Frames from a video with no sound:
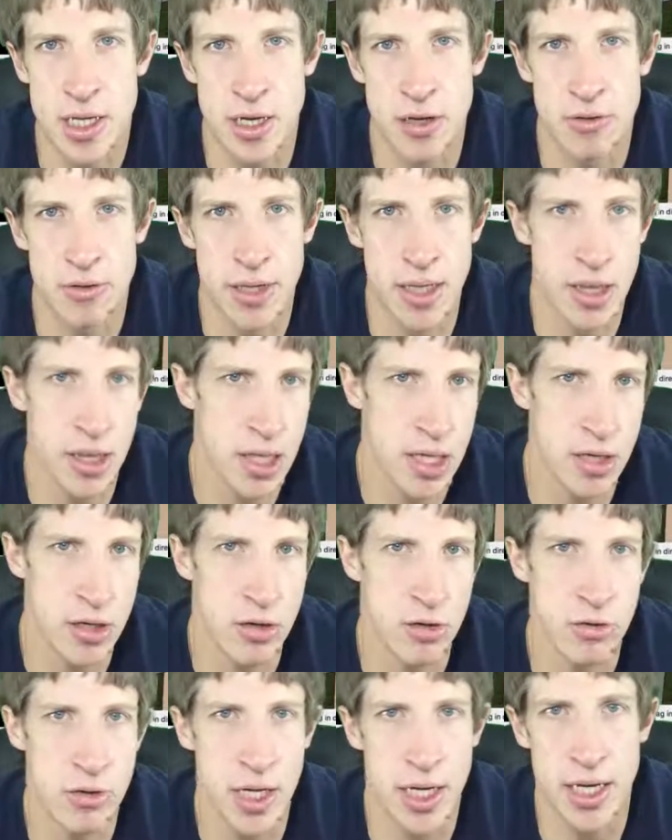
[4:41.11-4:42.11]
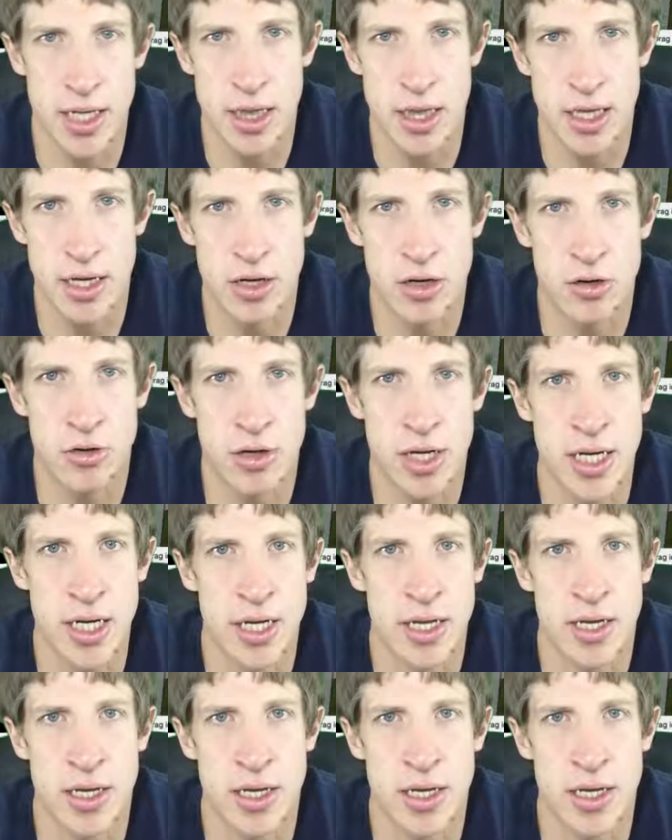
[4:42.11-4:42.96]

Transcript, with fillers: go in, load, unload,